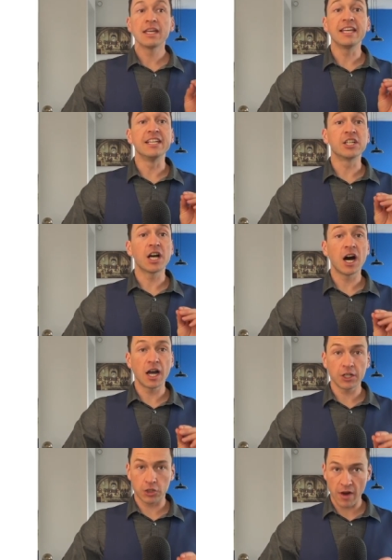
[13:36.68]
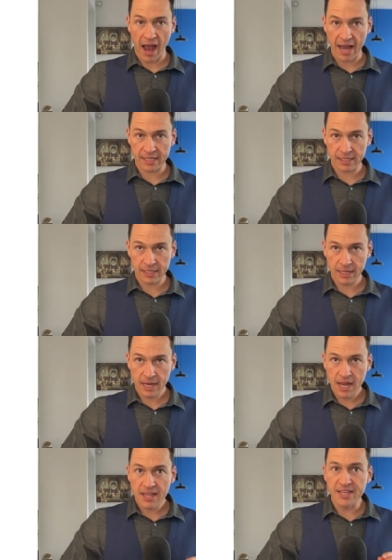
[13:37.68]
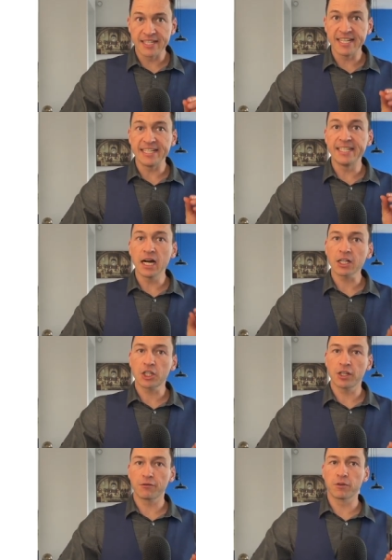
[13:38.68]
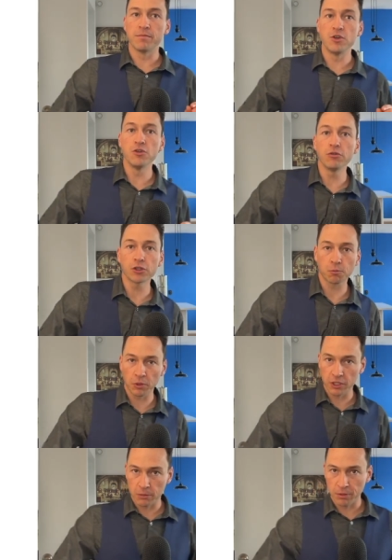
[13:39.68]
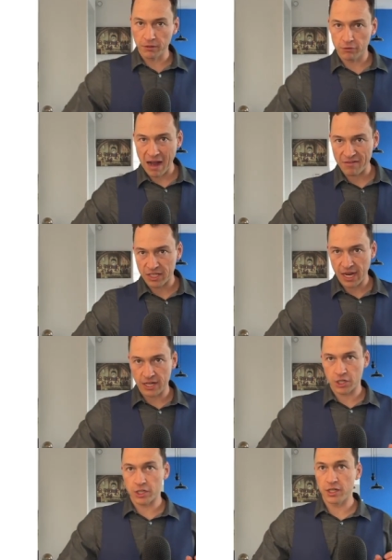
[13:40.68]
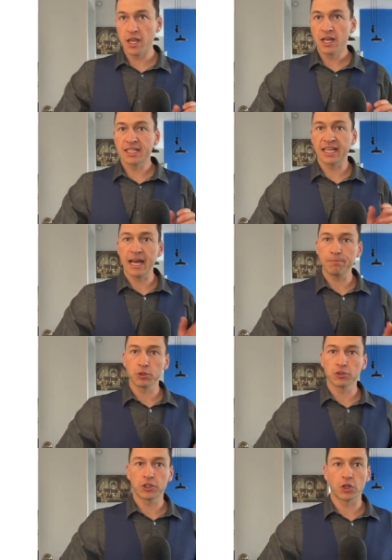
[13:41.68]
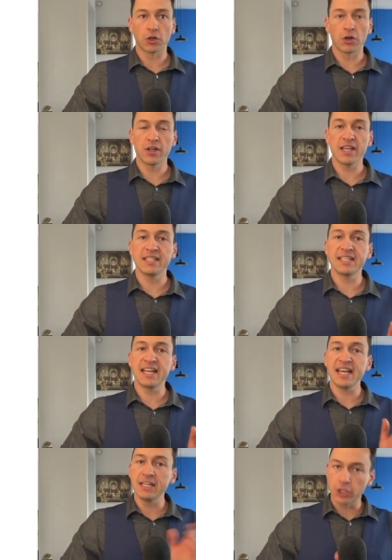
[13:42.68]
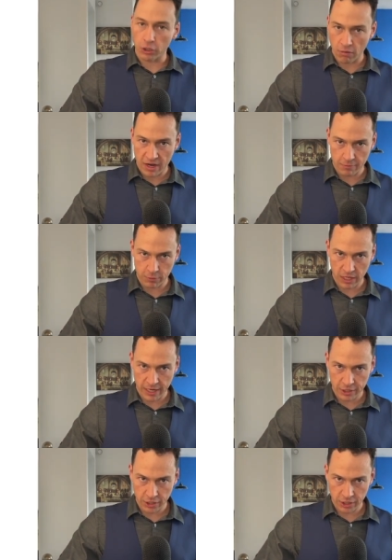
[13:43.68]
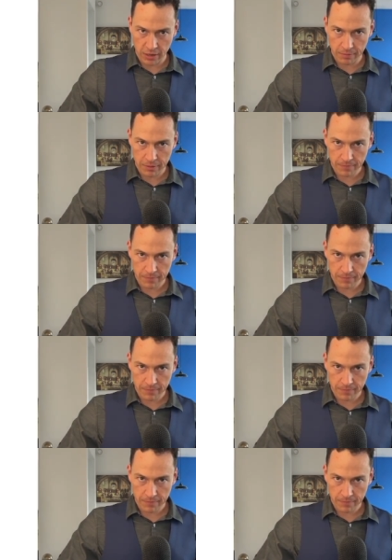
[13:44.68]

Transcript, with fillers: In contrast, the deduction from Newton's principle of gravitation to Kepler's third is an integrative relationship.